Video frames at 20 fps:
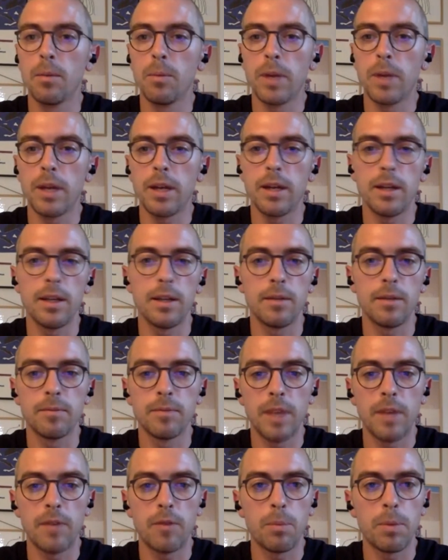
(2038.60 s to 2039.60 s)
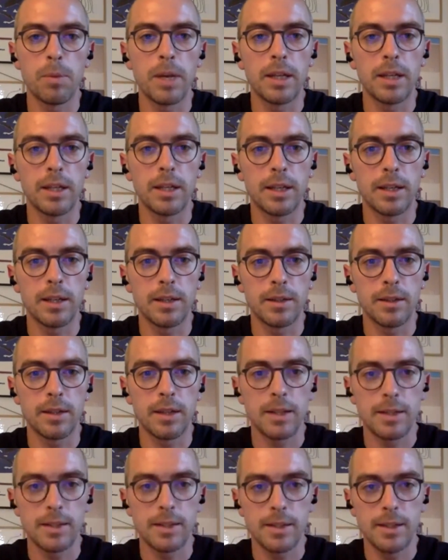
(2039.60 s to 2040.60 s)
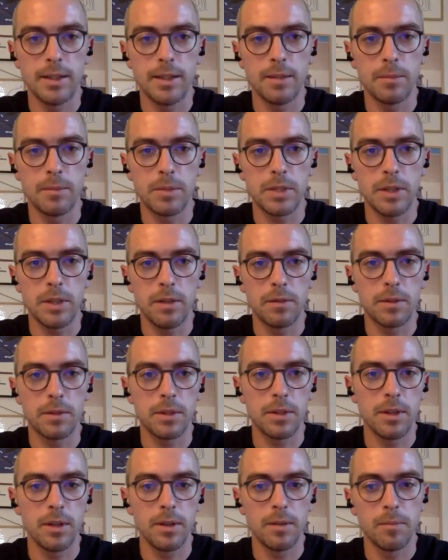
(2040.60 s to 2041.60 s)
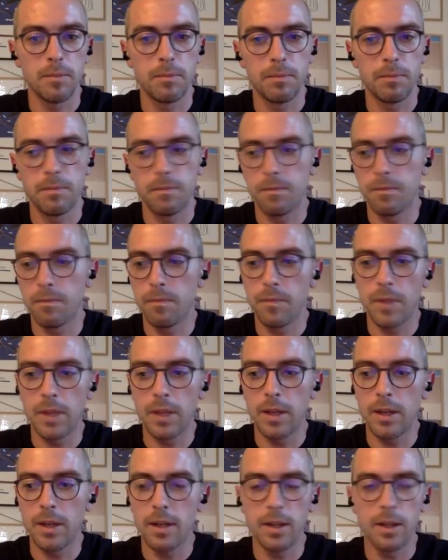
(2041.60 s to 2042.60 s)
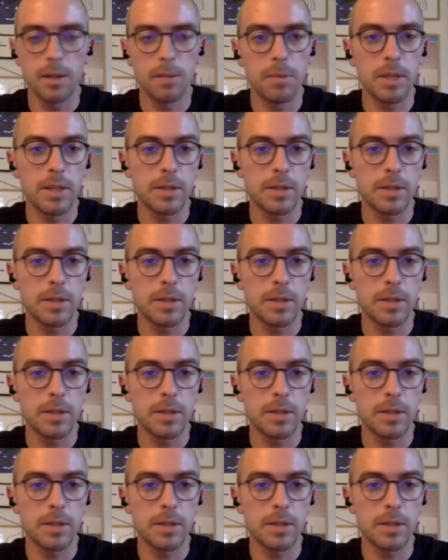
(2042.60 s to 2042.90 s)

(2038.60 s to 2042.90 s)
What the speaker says: where everybody can see themselves in the